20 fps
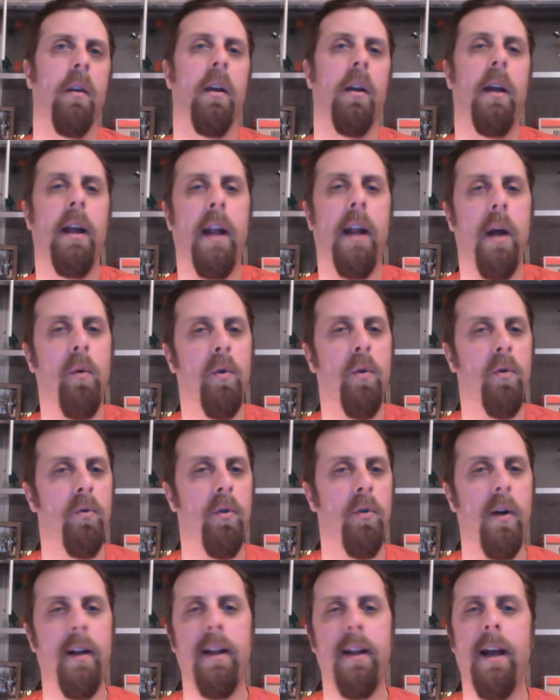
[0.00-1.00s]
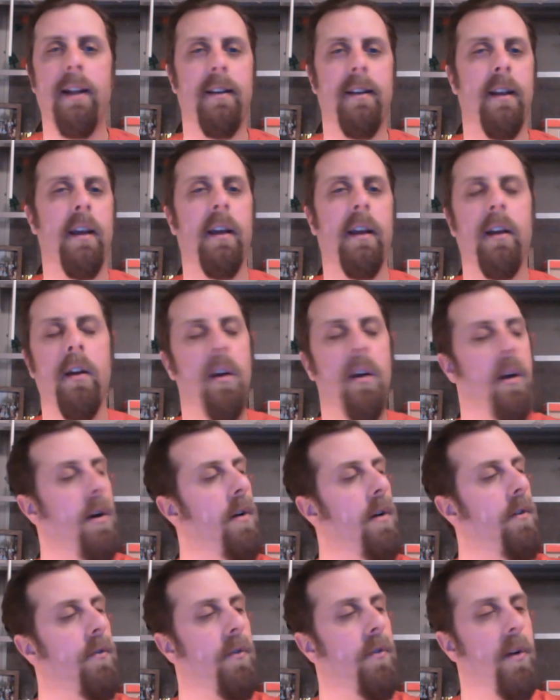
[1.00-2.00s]
and I will run that thing
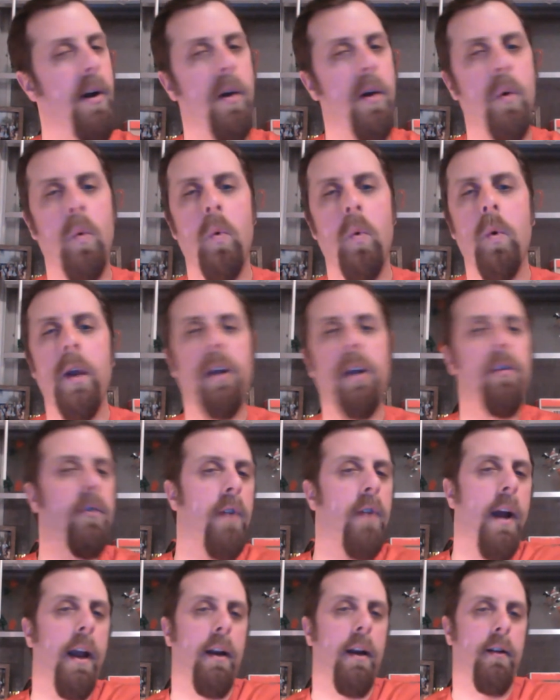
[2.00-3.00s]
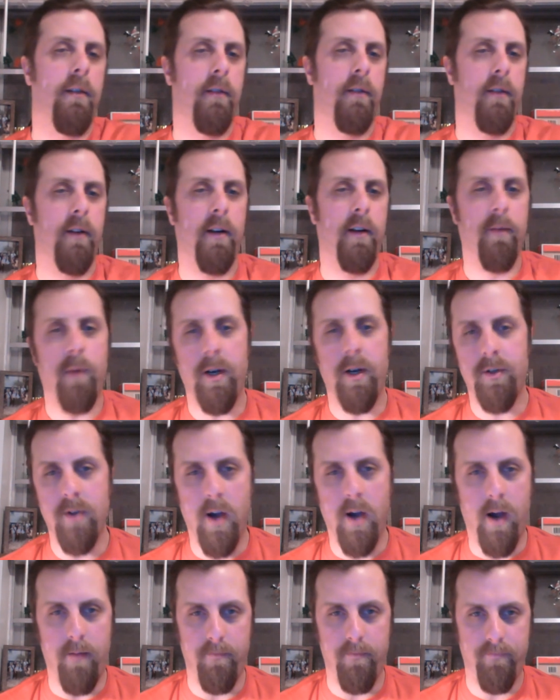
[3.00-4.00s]
for a week straight in my
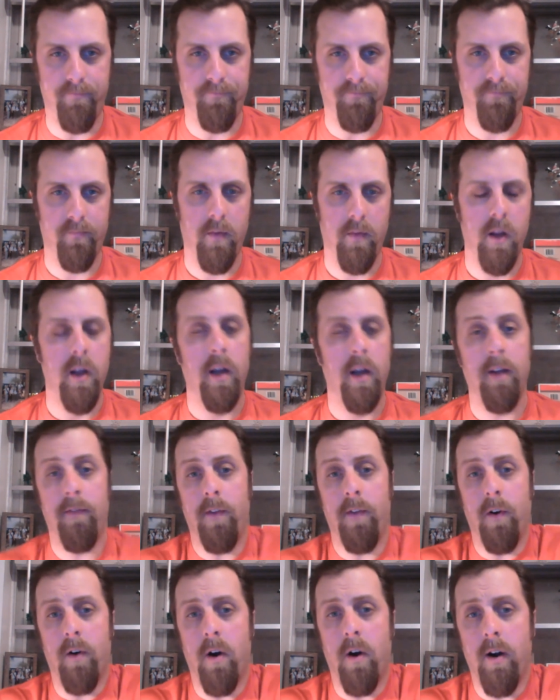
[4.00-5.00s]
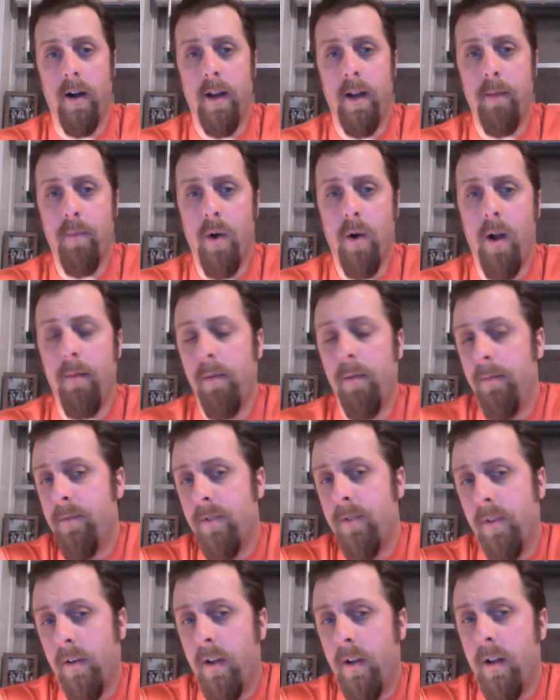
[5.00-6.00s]
shop. If there are any problems,
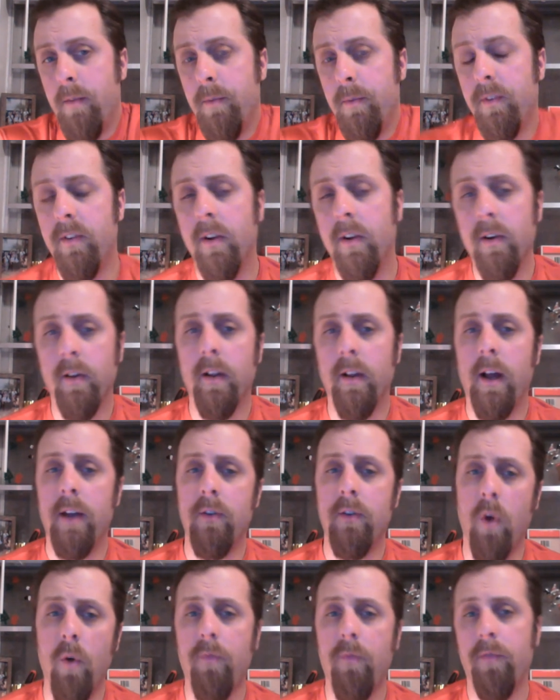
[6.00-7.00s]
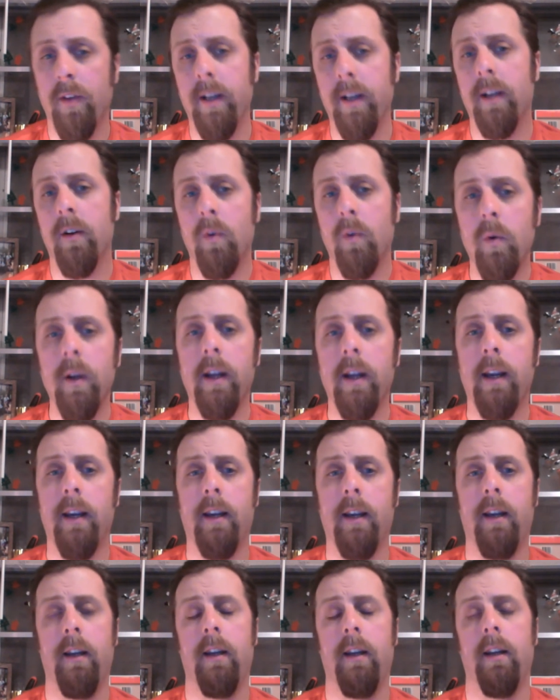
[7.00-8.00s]
they're going to materialize hopefully in a week,
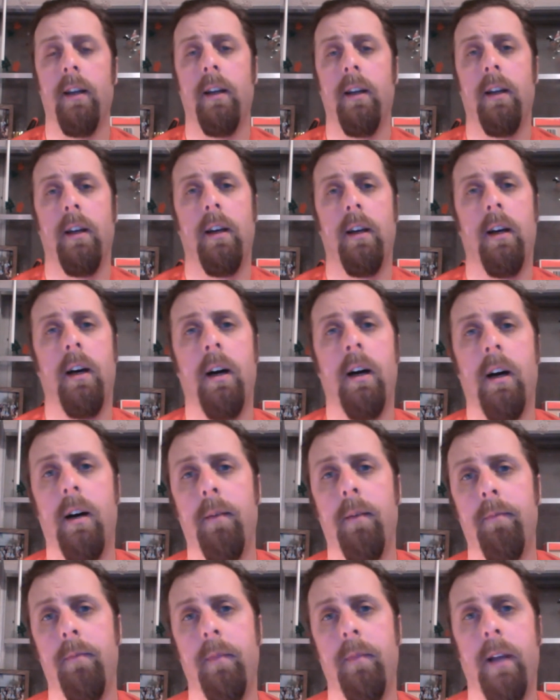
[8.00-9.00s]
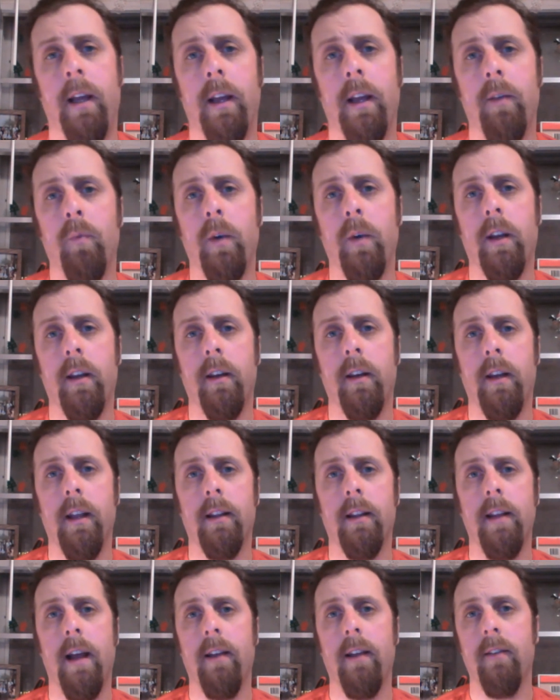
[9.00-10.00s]
and we can
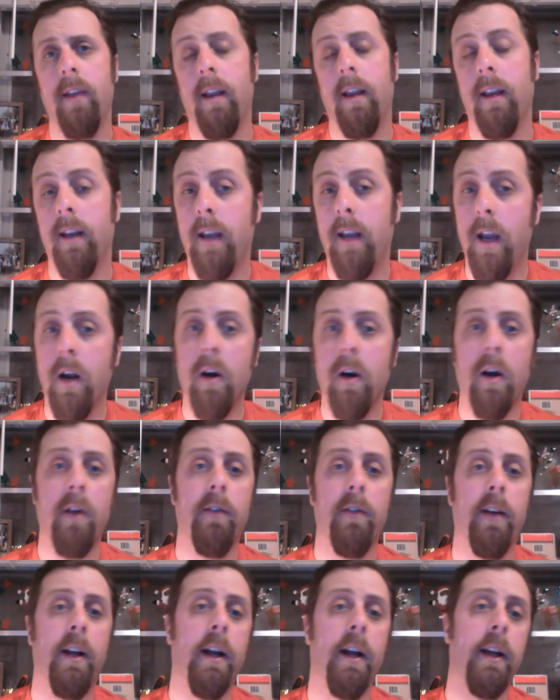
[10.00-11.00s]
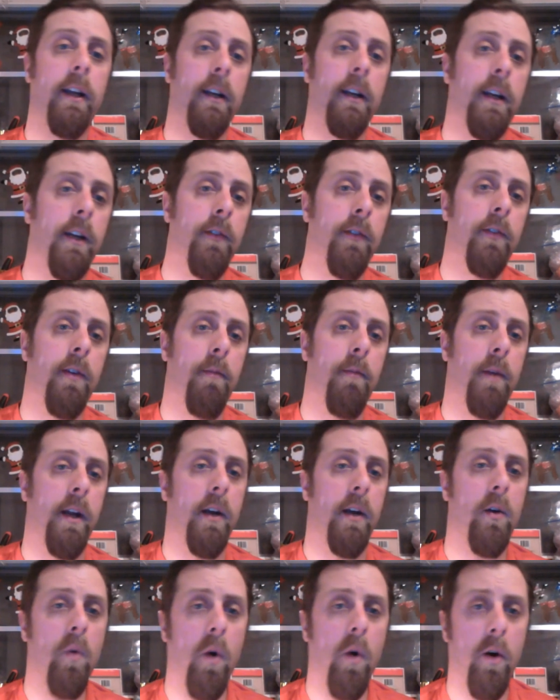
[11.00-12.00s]
get that taken care of, and I can give somebody
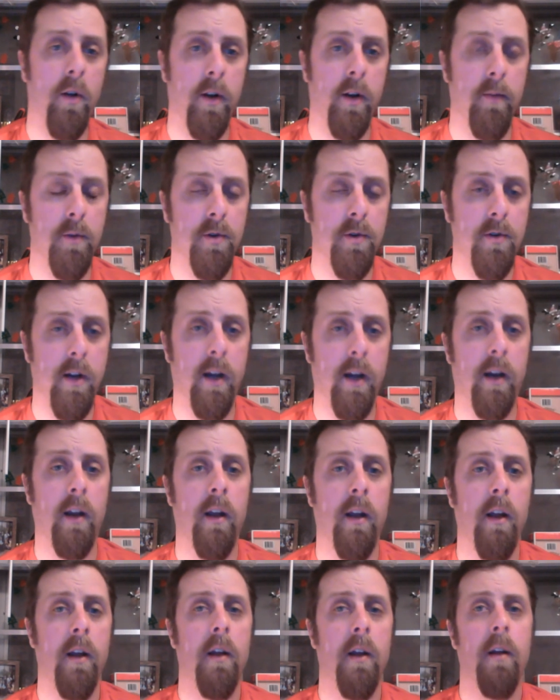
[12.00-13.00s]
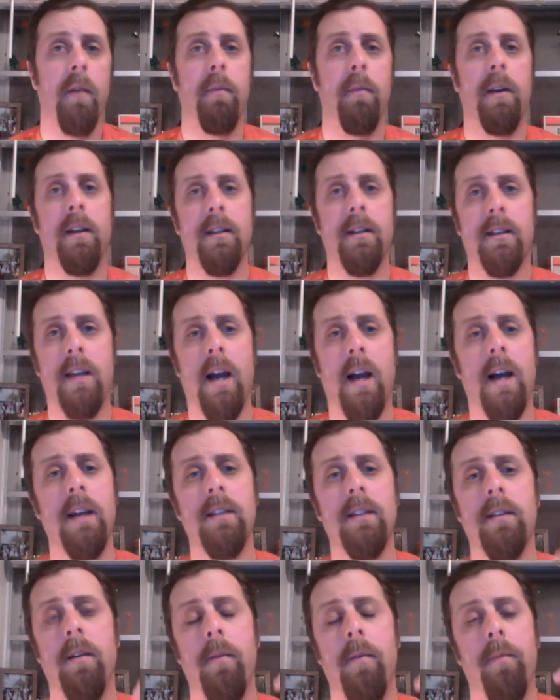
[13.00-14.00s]
a quality machine. Because guys,